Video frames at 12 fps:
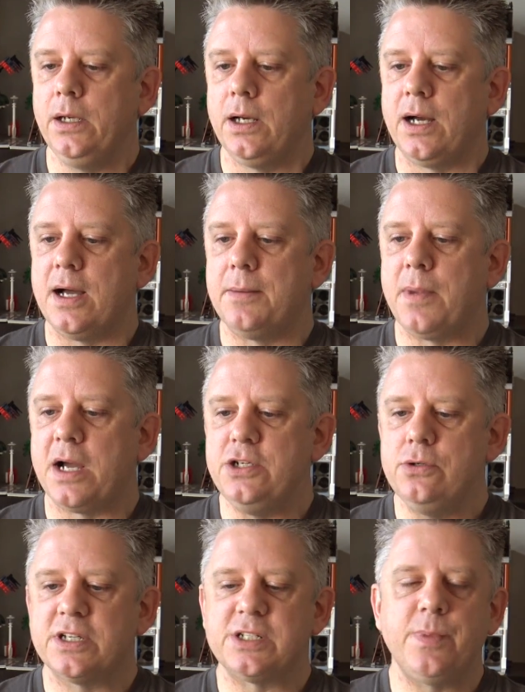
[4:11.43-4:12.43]
I
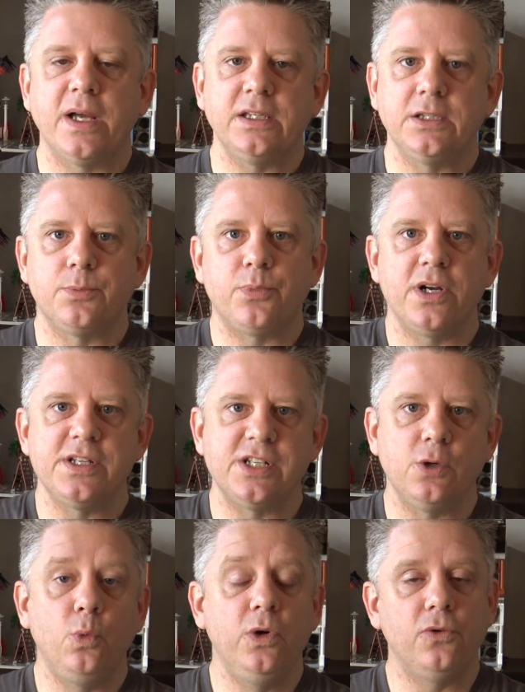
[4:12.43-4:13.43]
do expect that the
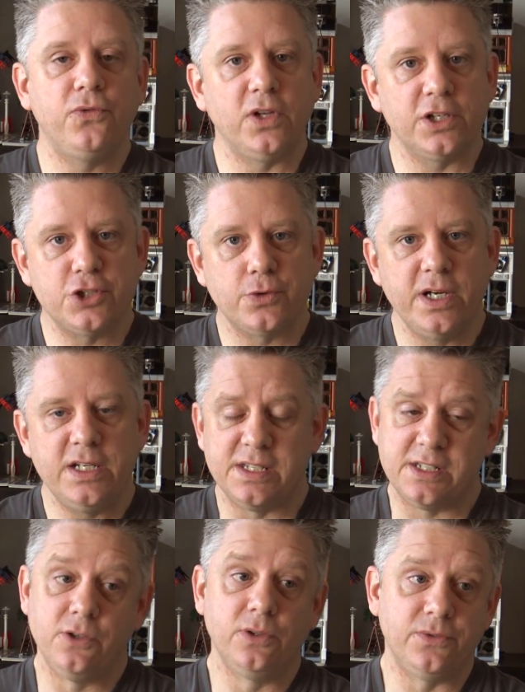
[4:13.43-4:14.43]
pricing will fluctuate.
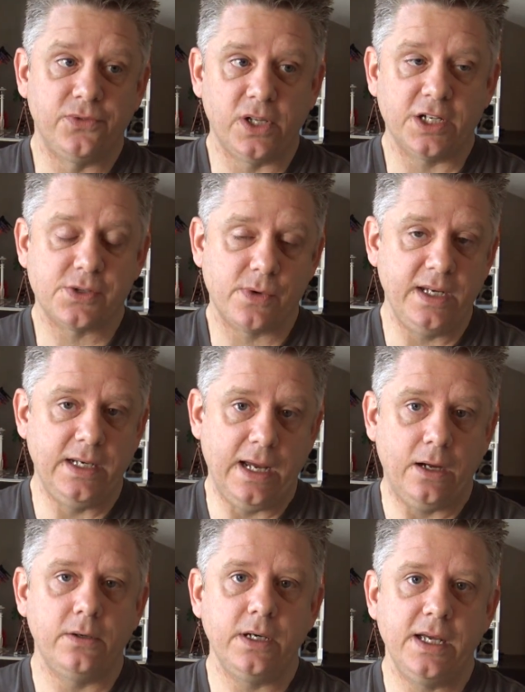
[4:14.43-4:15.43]
It's still in flux right
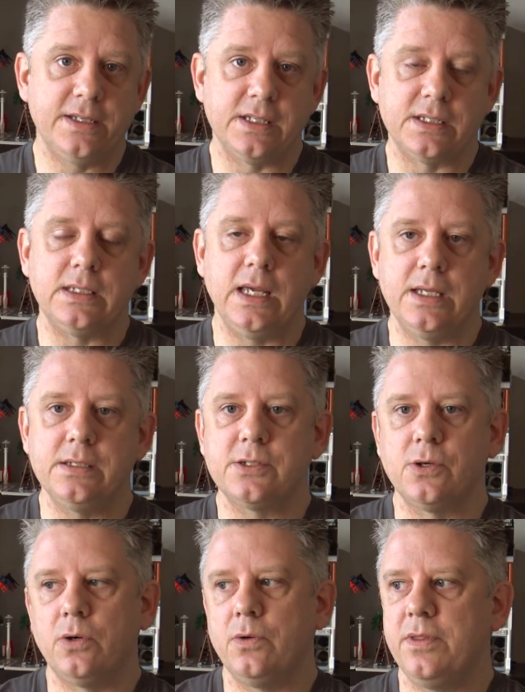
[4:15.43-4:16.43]
now as it stands,
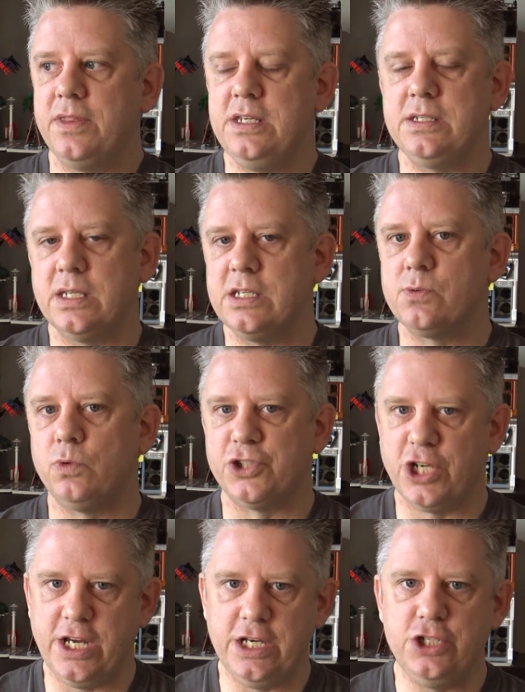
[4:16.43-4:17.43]
so these things will
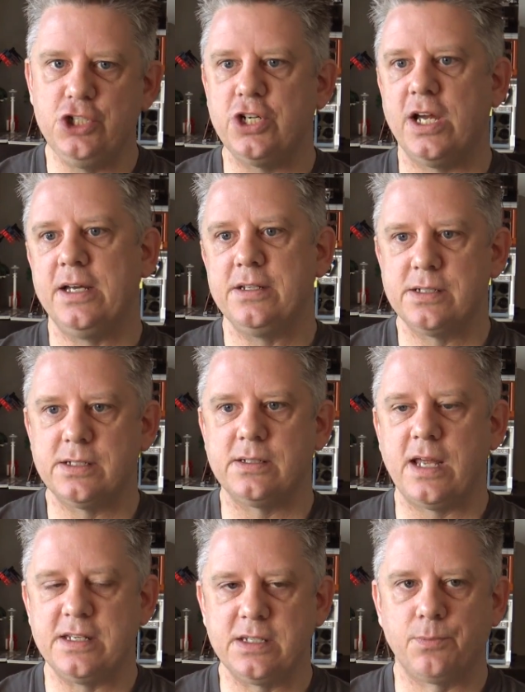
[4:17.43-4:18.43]
change as
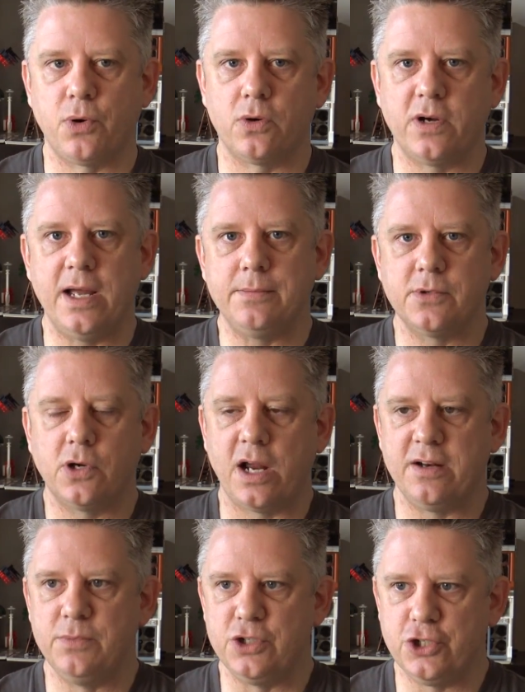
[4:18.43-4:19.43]
the program
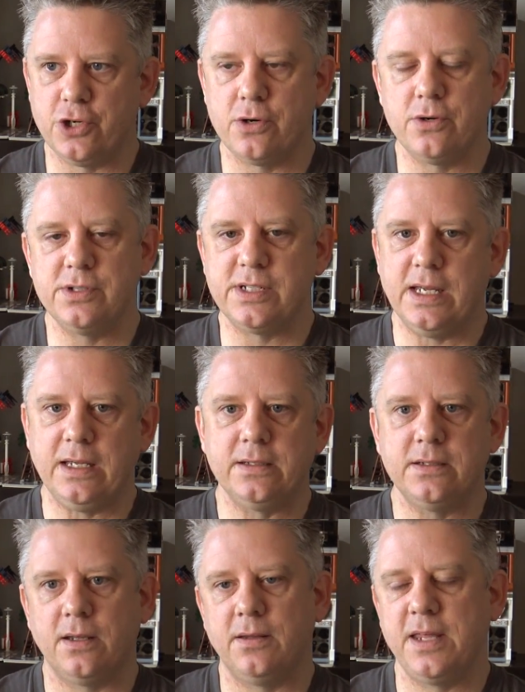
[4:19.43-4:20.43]
kind of matures,
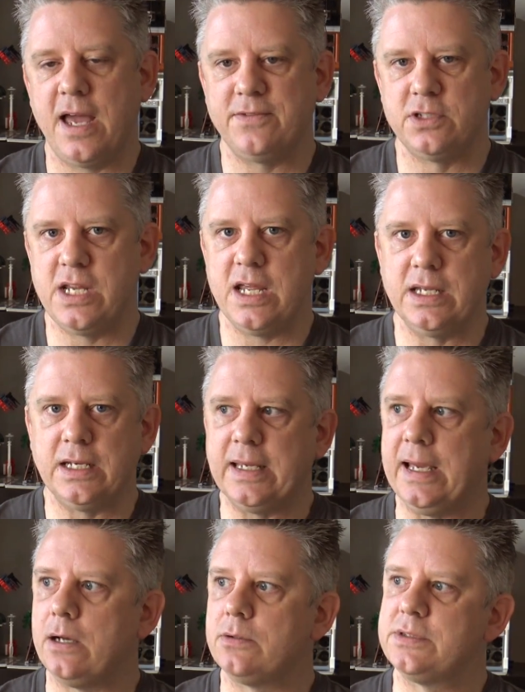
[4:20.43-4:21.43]
and they have to take into
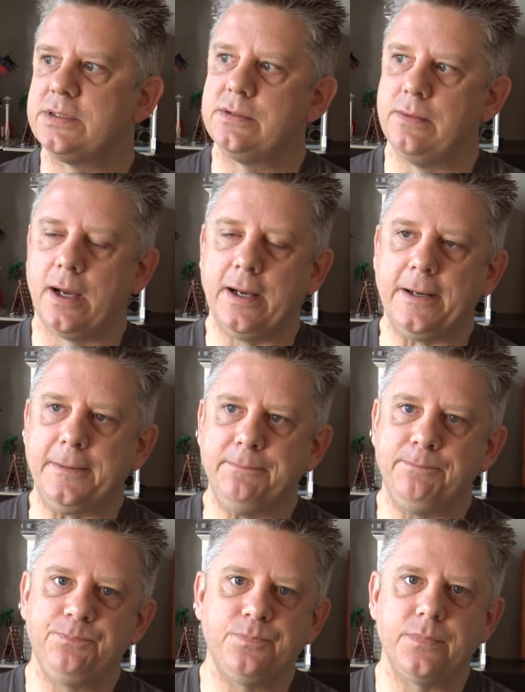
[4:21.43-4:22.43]
account
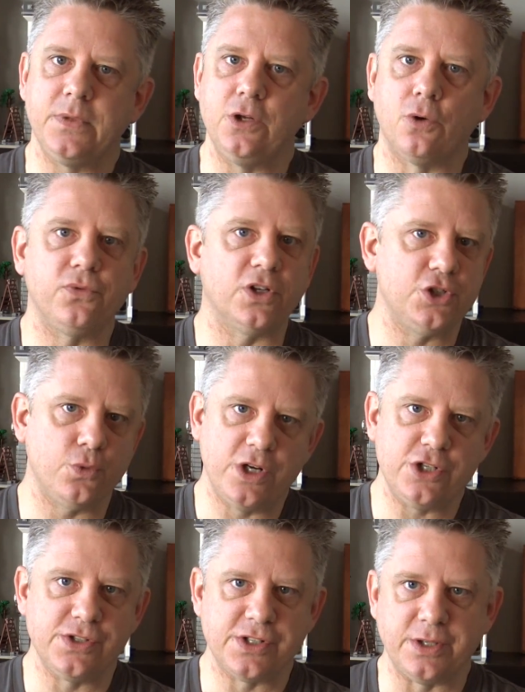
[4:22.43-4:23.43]

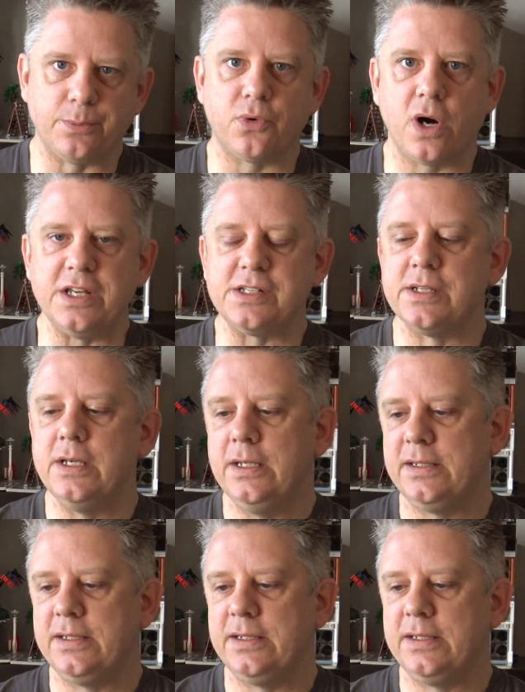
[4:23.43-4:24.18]
fluctuations in the price.